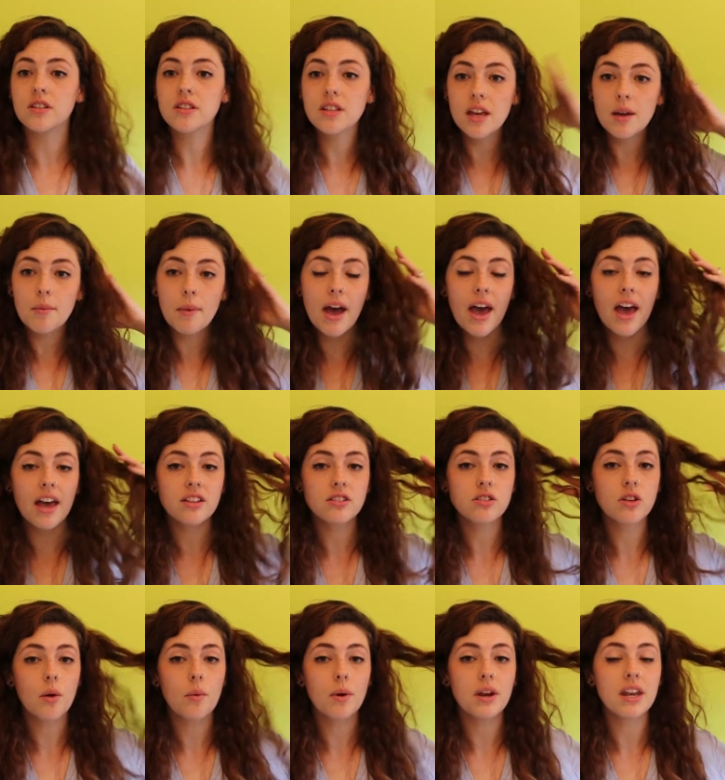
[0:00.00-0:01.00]
see, my hair's
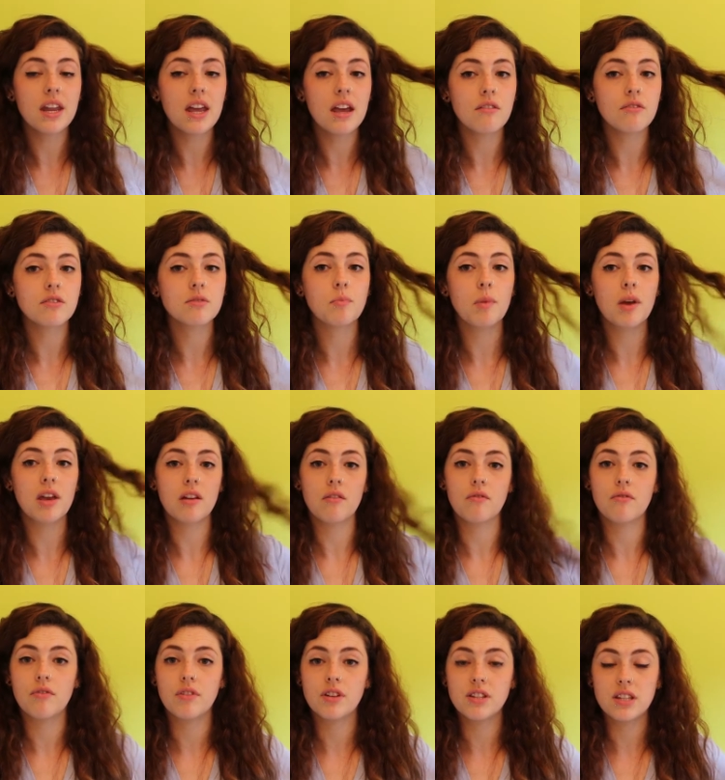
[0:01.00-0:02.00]
nowhere near as big
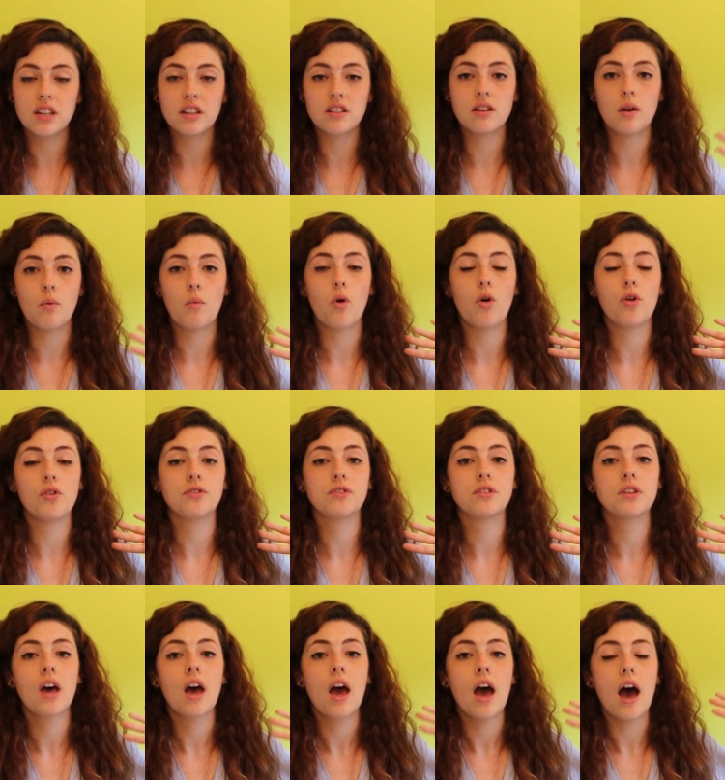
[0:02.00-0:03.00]
and frizzy as it
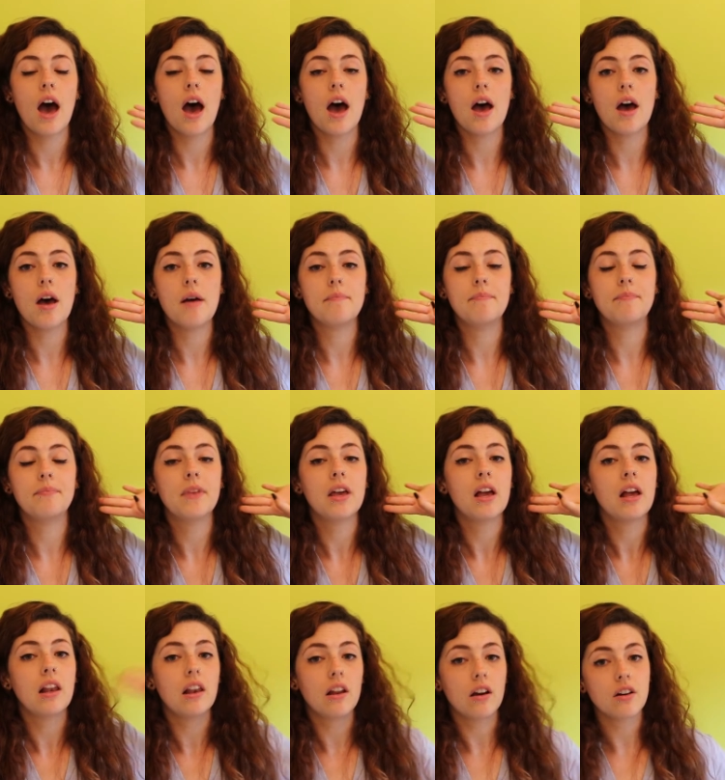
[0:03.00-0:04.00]
was
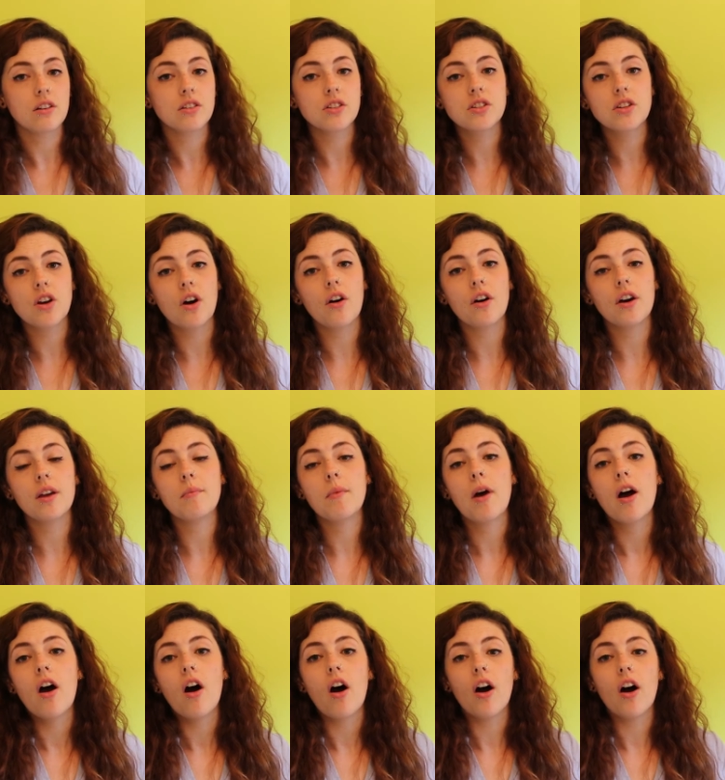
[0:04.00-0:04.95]
last time.